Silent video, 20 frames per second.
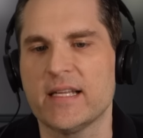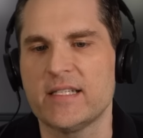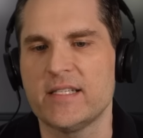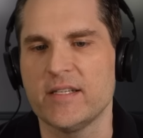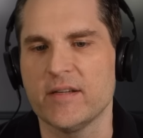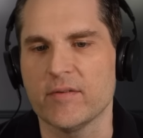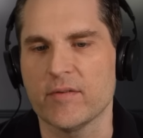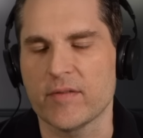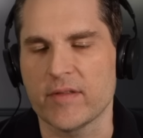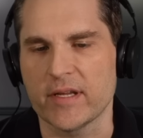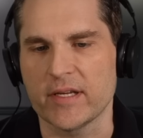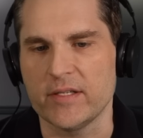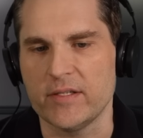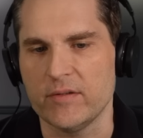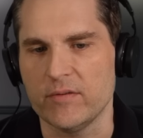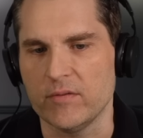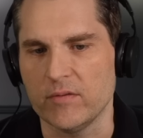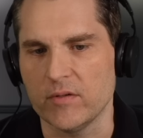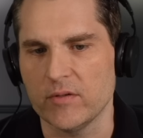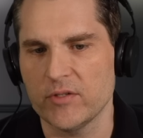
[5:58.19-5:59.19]
That's the other thing
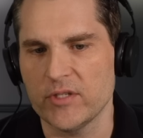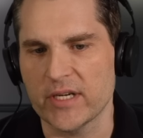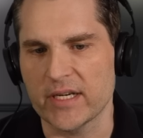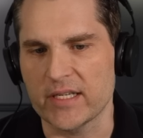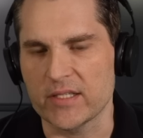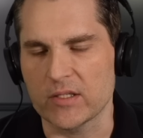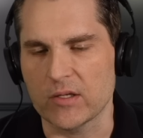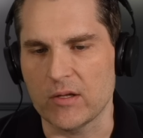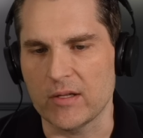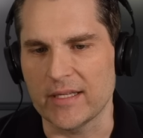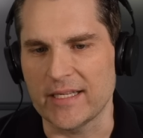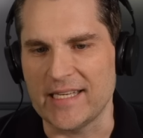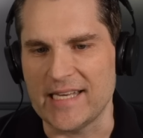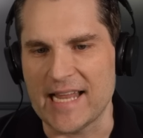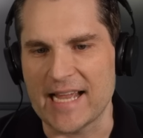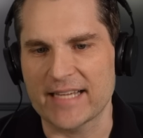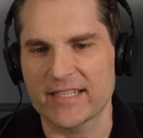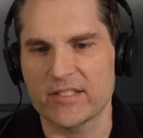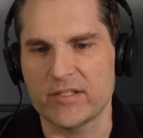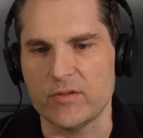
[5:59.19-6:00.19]
too. The low jack is
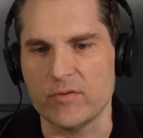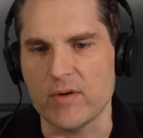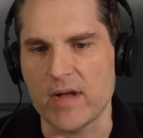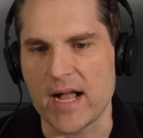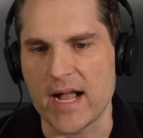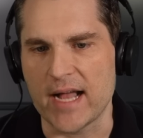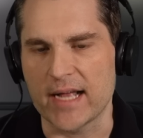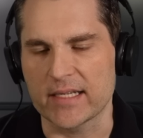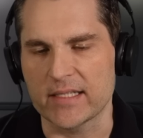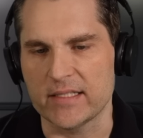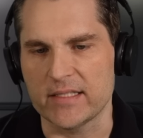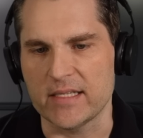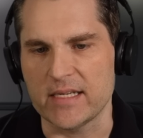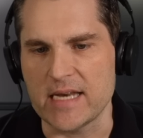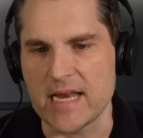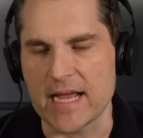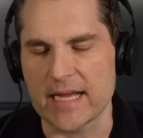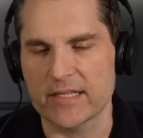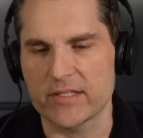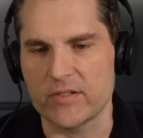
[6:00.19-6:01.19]
calling next to act. It's
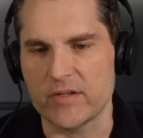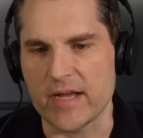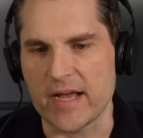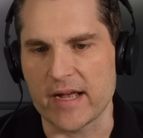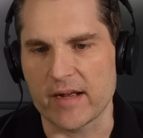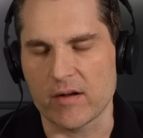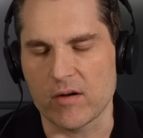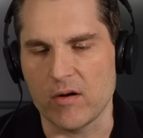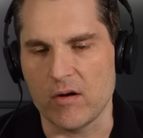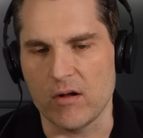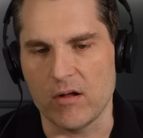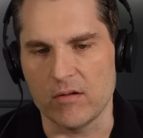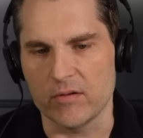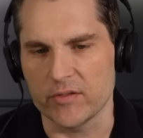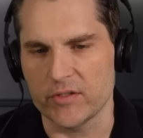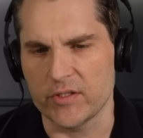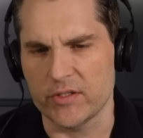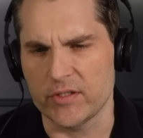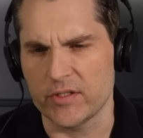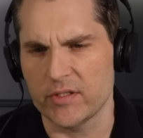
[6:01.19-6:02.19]
a next to act call,
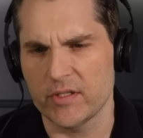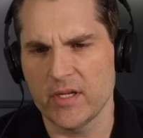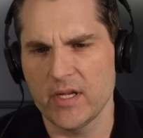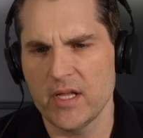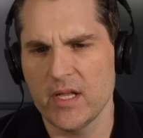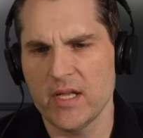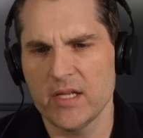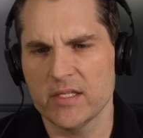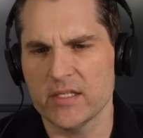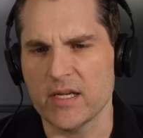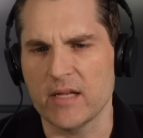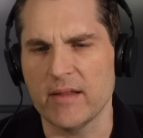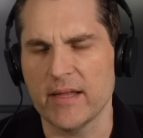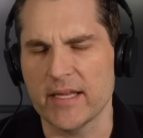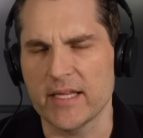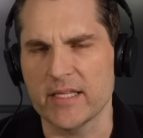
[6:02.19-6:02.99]
which is it's not